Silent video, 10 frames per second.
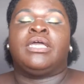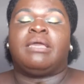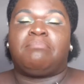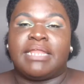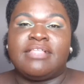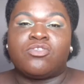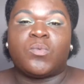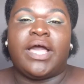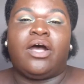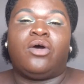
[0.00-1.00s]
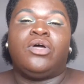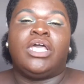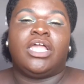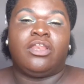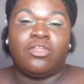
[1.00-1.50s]
it blends well,
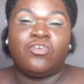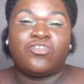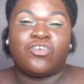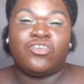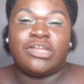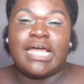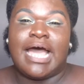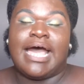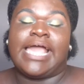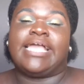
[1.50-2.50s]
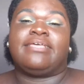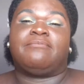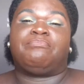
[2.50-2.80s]
it looks good on the eye.